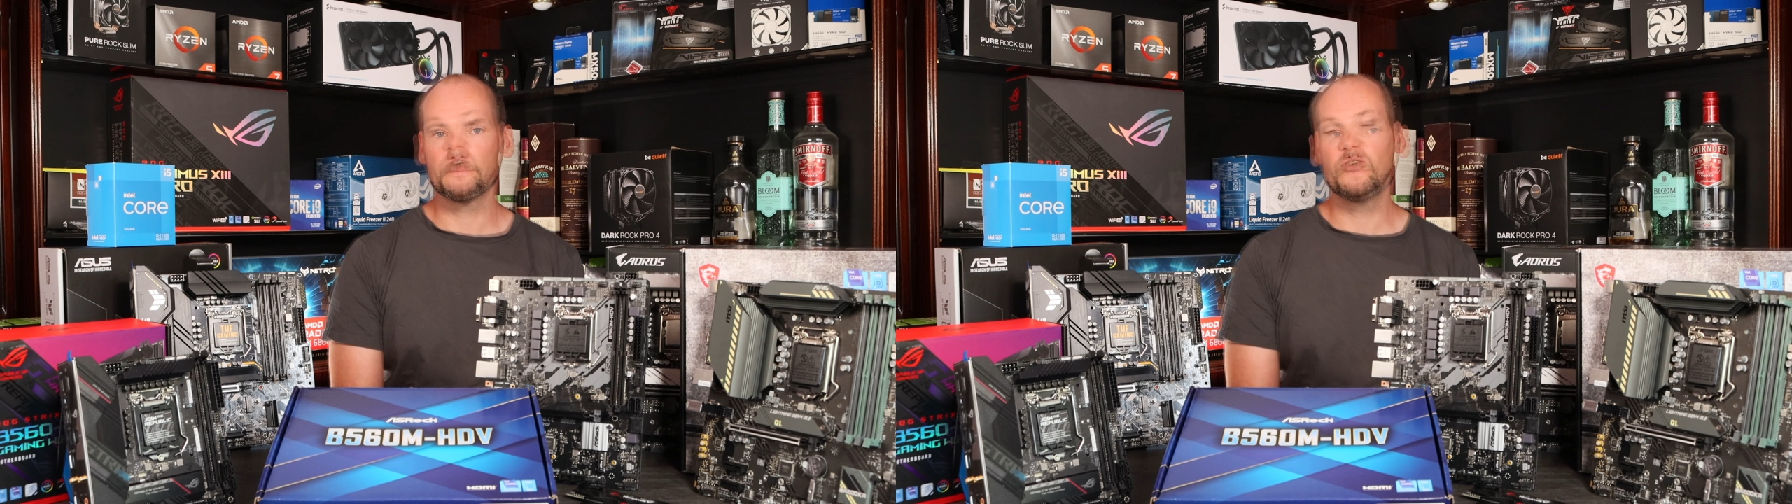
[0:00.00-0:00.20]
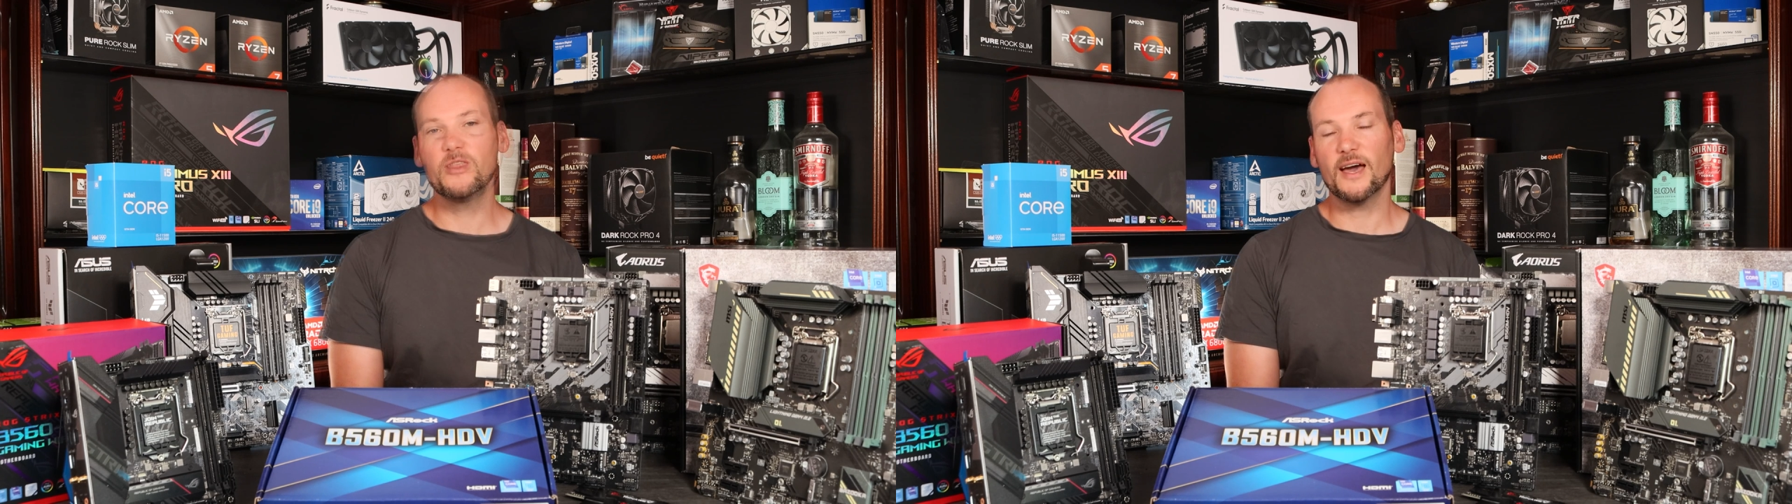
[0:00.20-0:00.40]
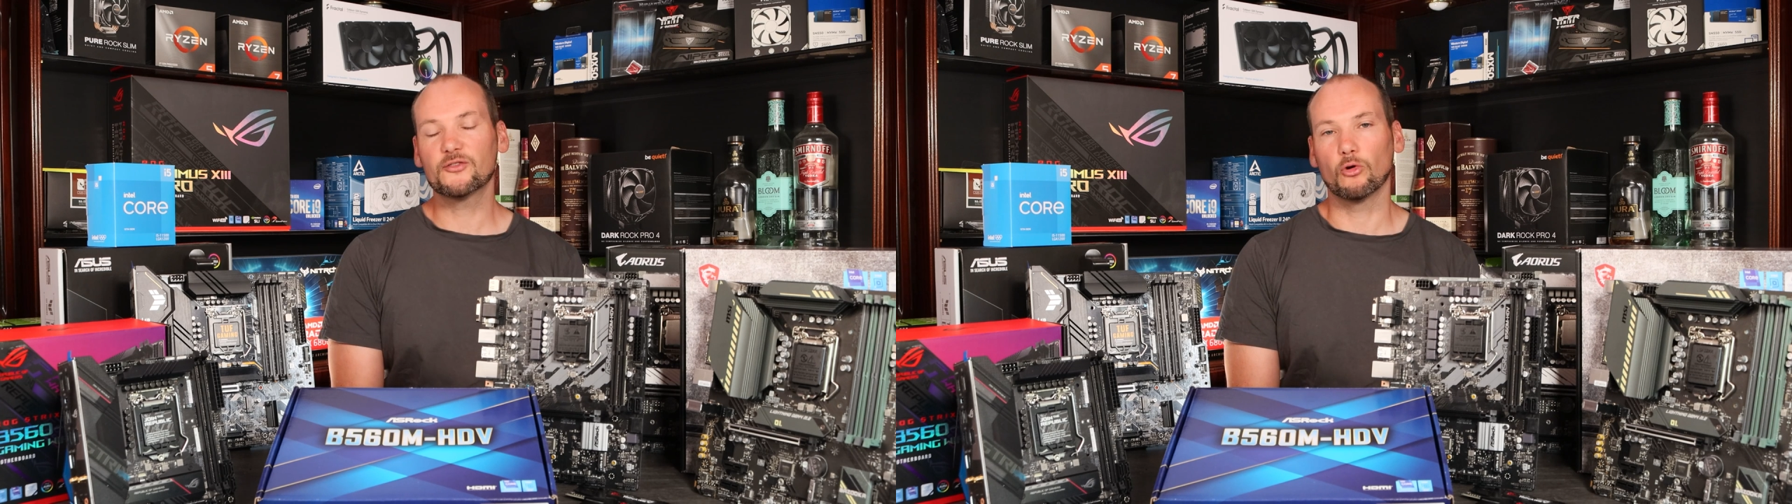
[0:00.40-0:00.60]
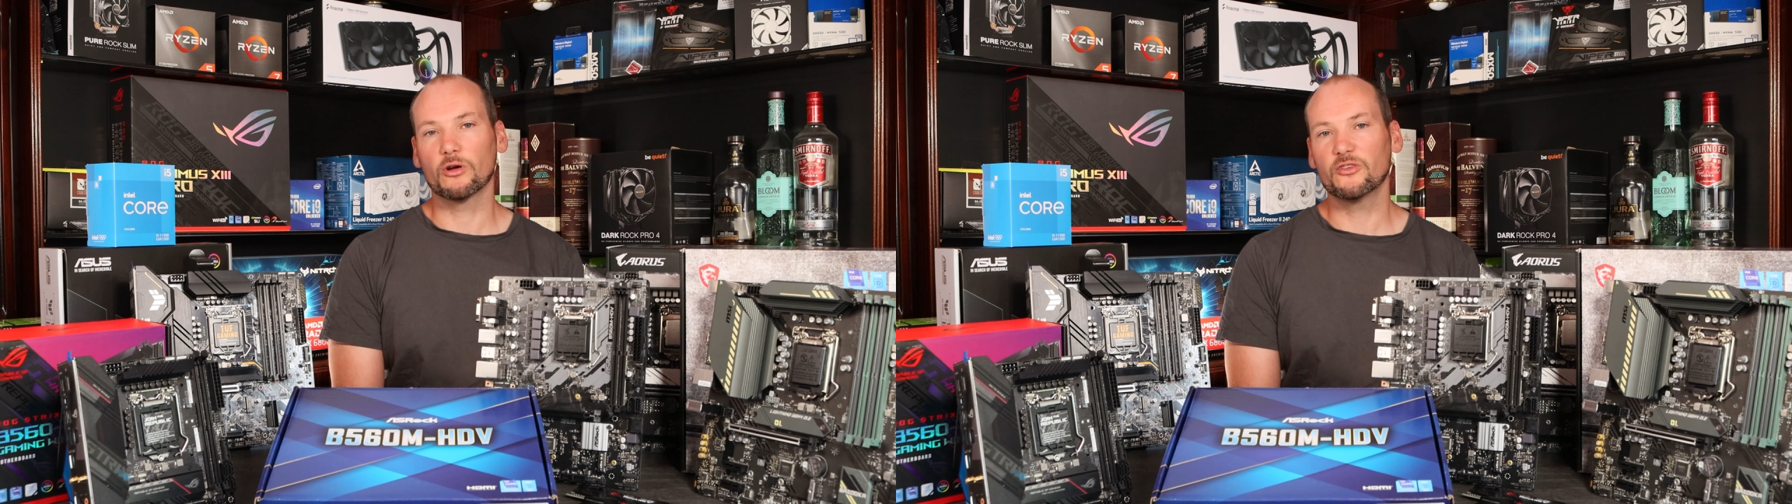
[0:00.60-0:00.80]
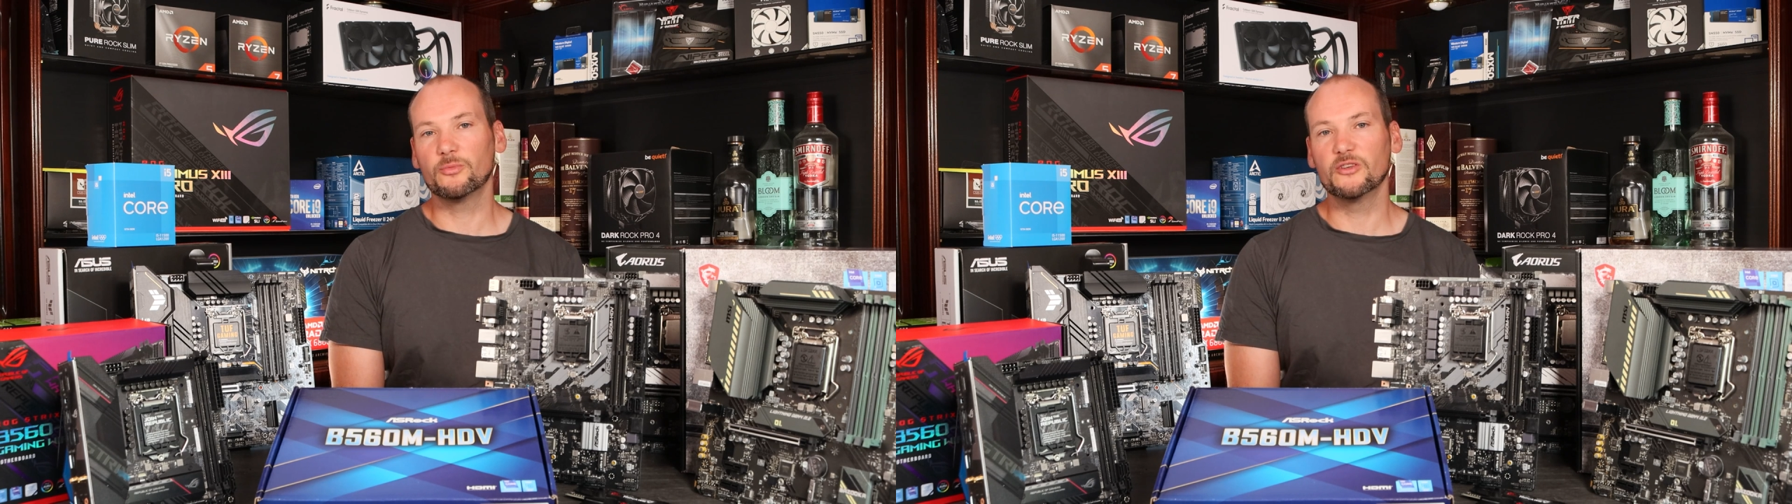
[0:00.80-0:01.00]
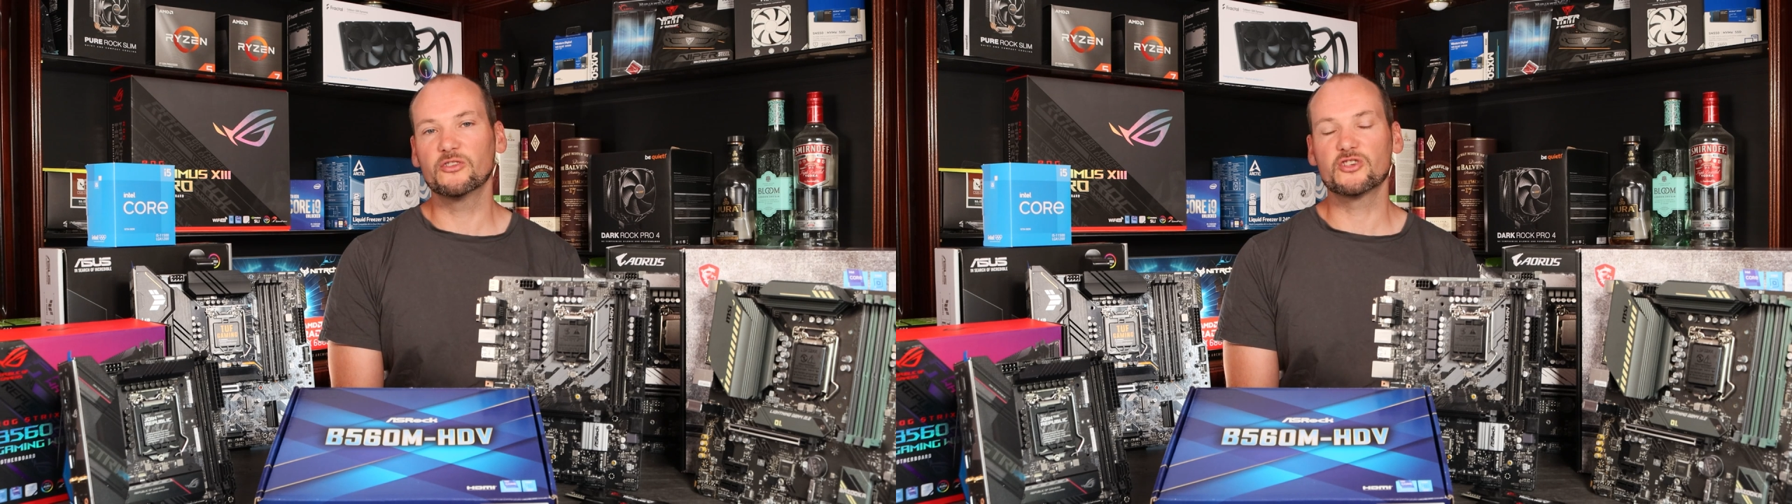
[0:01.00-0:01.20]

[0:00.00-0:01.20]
For the ASRock this means